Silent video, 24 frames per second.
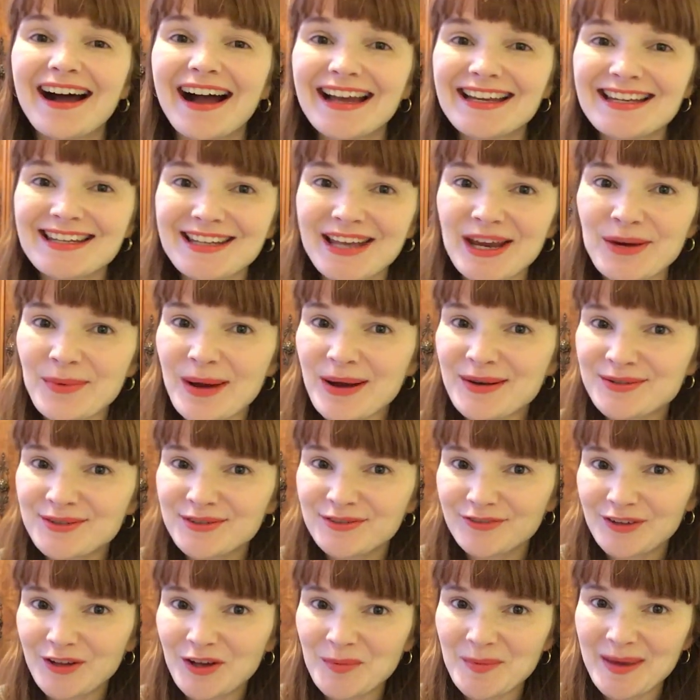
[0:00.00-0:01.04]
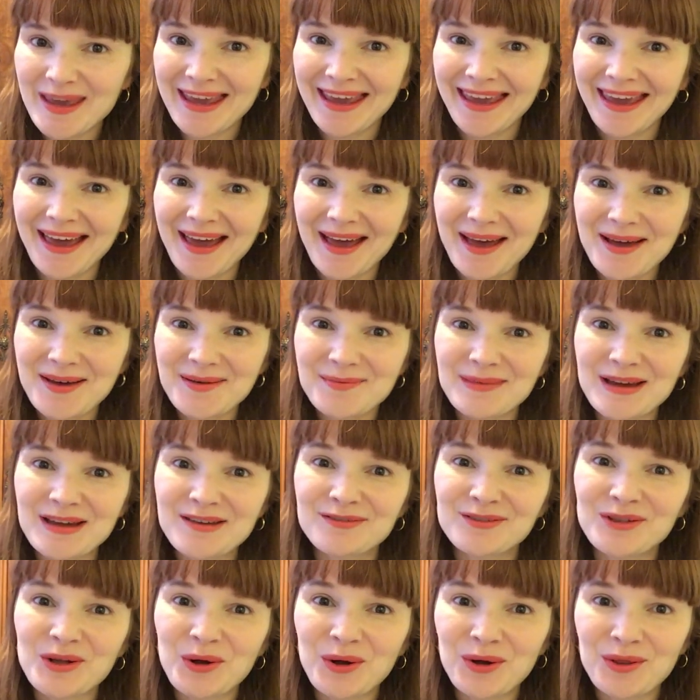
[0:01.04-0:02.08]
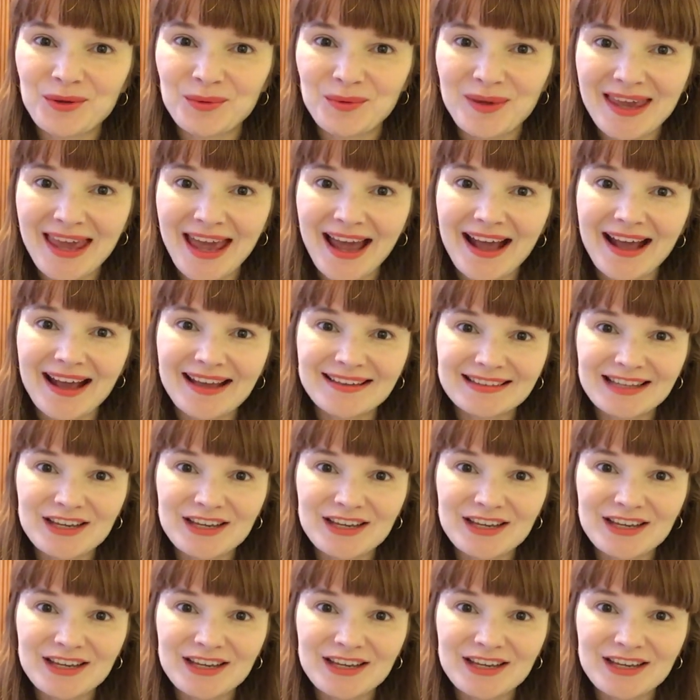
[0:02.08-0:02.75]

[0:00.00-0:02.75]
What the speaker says: I didn't get round to filming my vlog at the weekend,